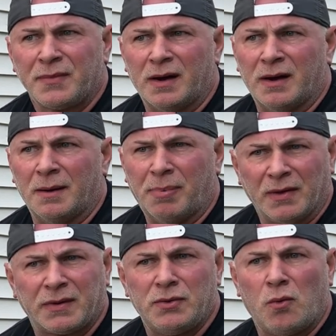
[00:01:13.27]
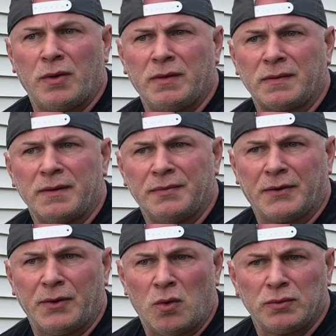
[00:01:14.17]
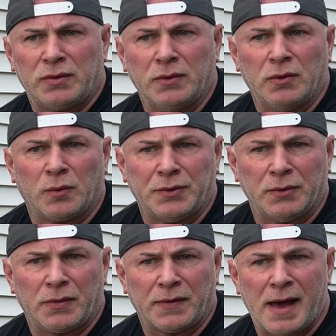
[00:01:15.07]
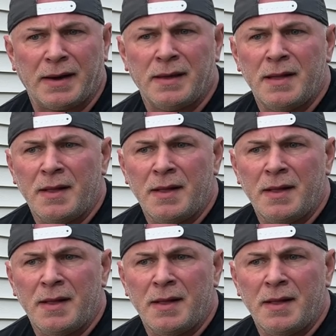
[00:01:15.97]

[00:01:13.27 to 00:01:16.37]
uh, buzzing noise. They're known to reduce that.